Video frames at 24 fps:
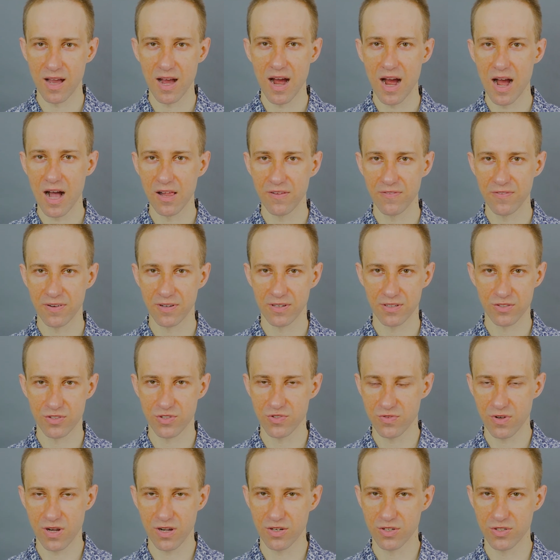Alpha
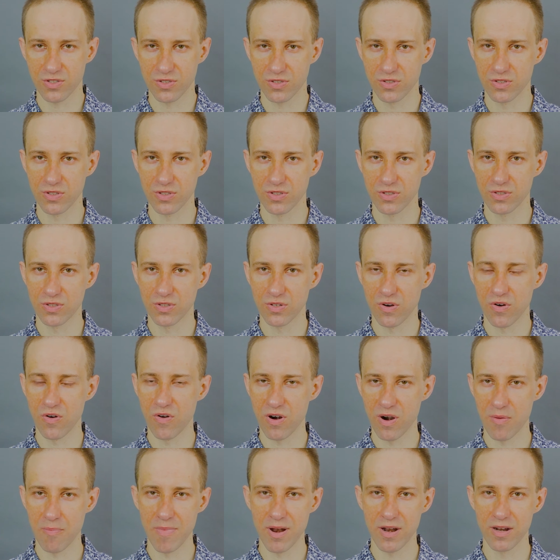Construction
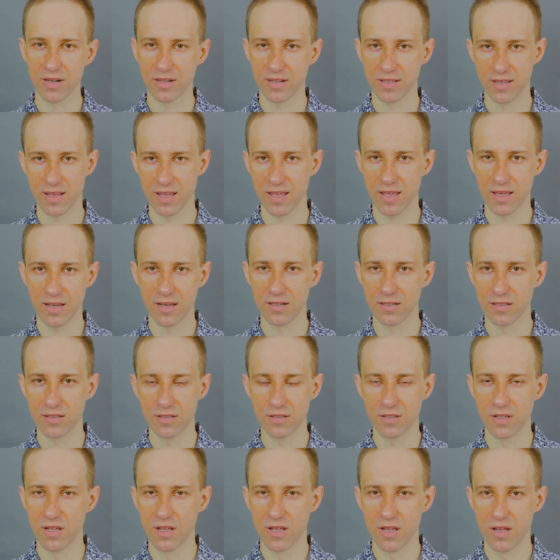or American
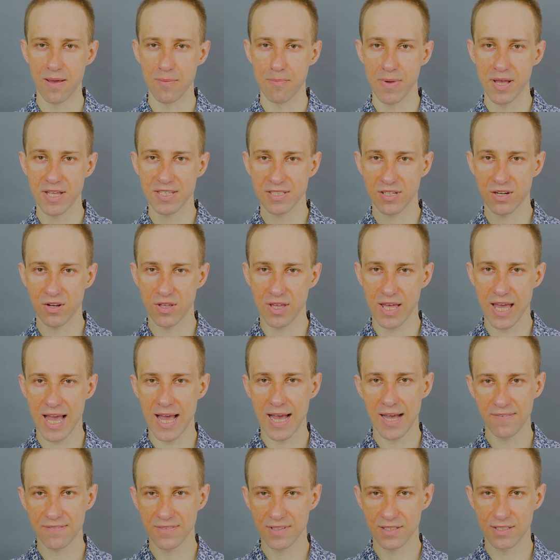Eagle. Basically, you
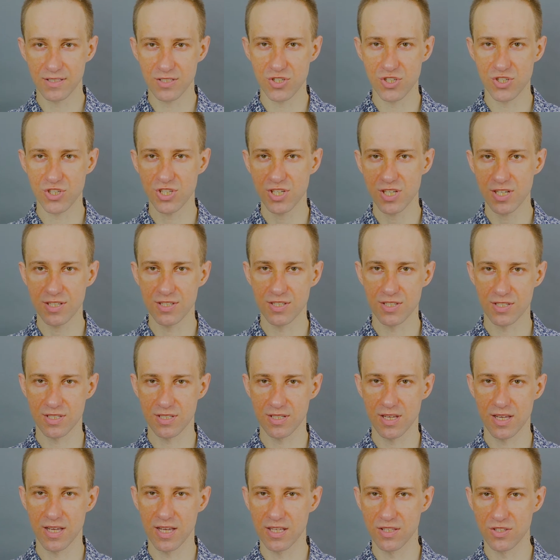have these
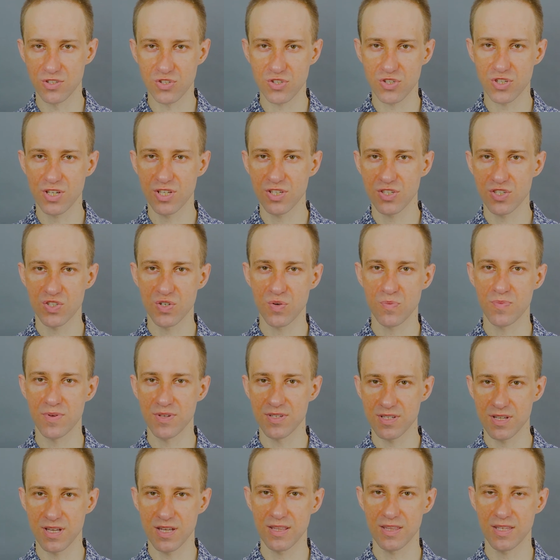sheets, and sheets
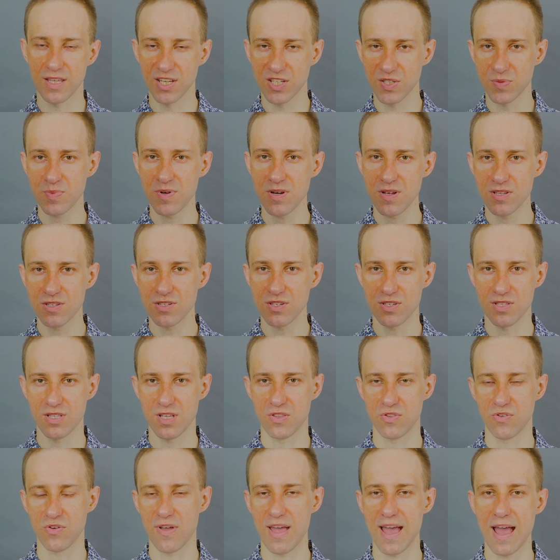represent the experiences
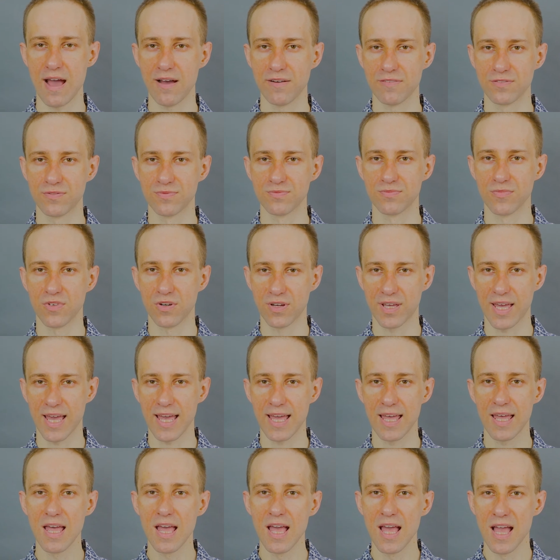that you have,
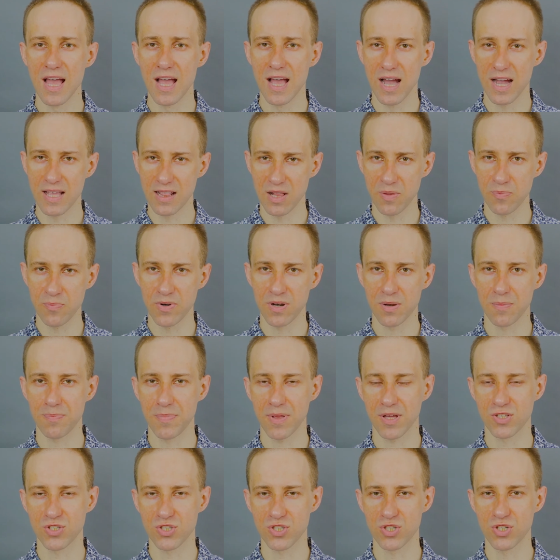okay? And I'll put a
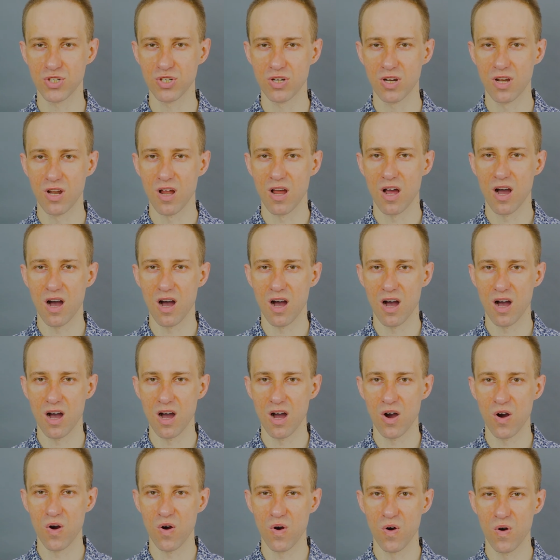picture
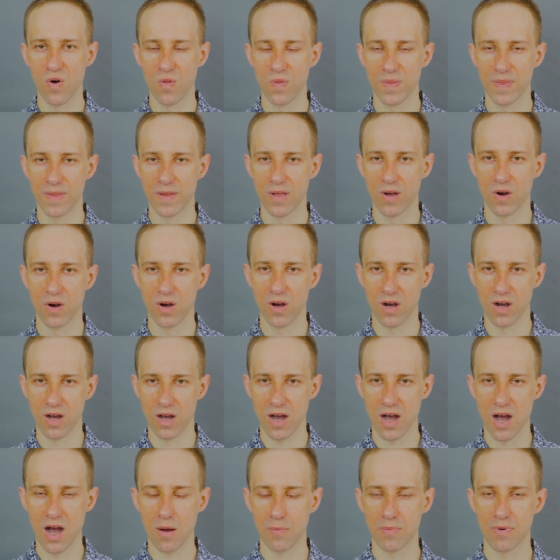on
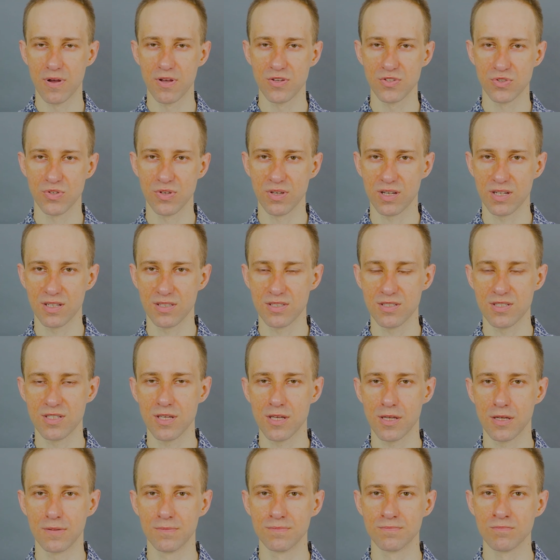up so you can
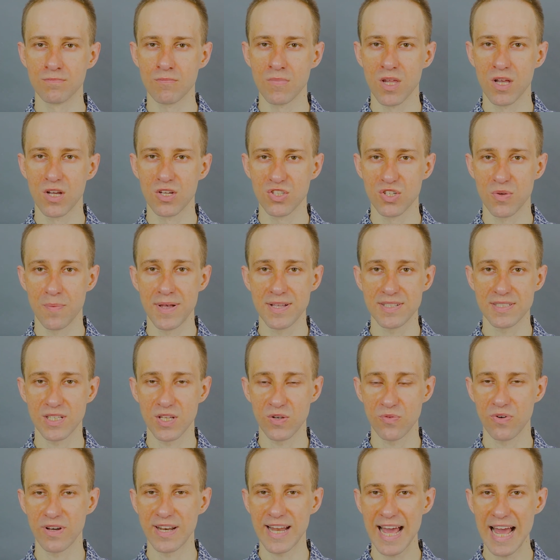see. So basically
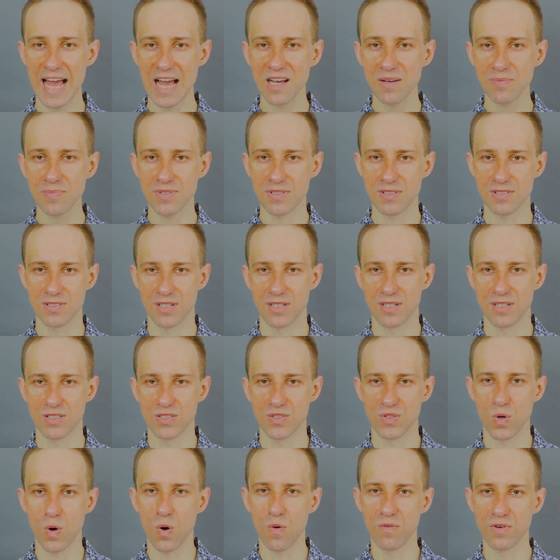what happens
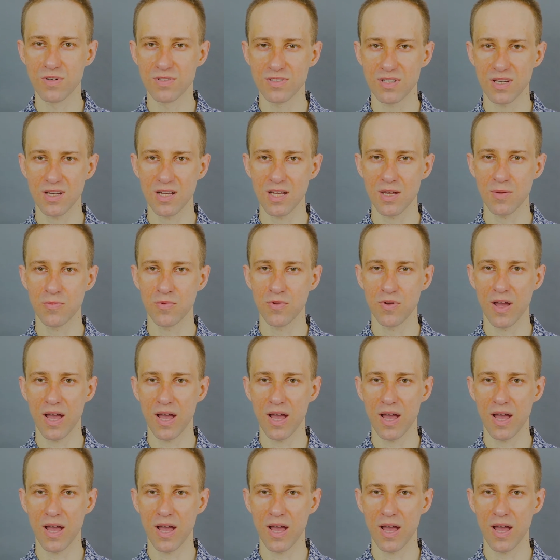is over time you